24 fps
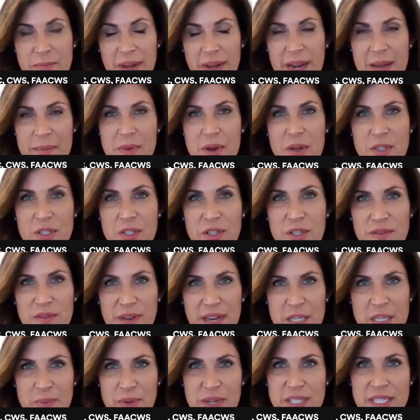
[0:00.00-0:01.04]
but I'm also
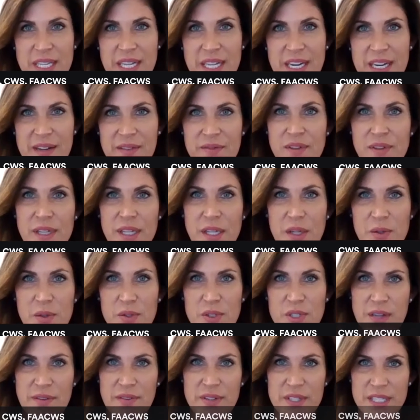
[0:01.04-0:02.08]
Vice President of Clinical
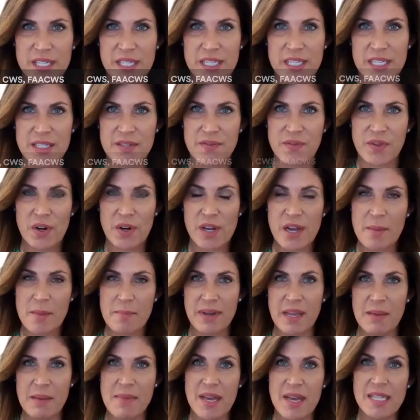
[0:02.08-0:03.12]
Services for our
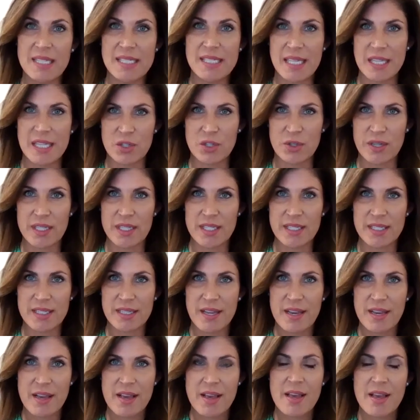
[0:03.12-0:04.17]
company MedCentris.
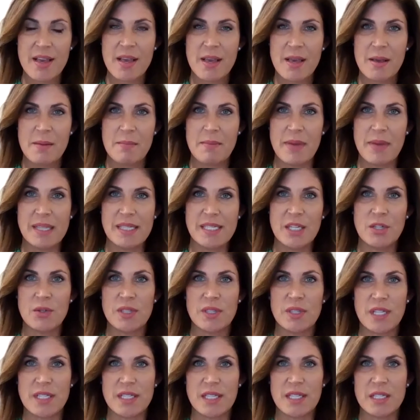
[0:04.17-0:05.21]

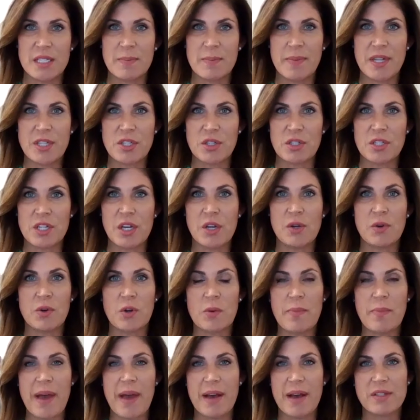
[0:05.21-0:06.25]
MedCentris is a specialty
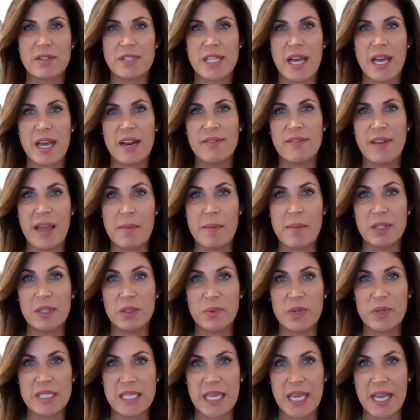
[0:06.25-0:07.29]
group outside of Hammond,
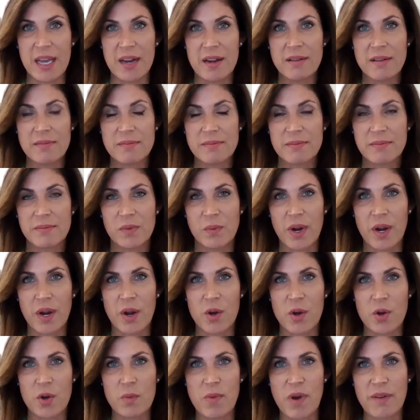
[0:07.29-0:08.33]
Louisiana, where
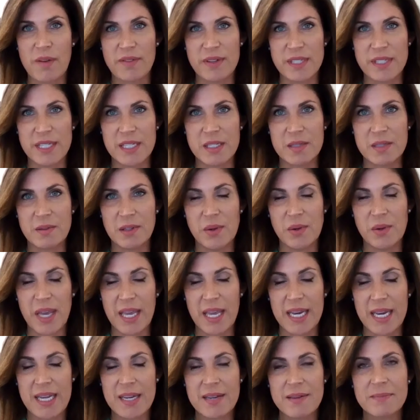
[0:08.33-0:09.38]
our home office is
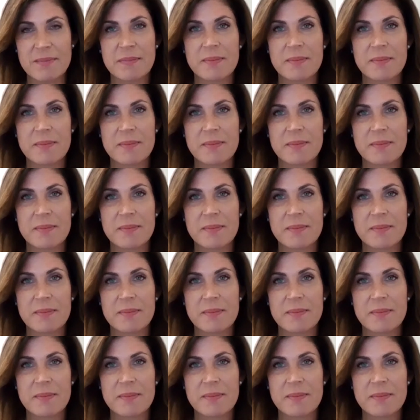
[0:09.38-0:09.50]
located.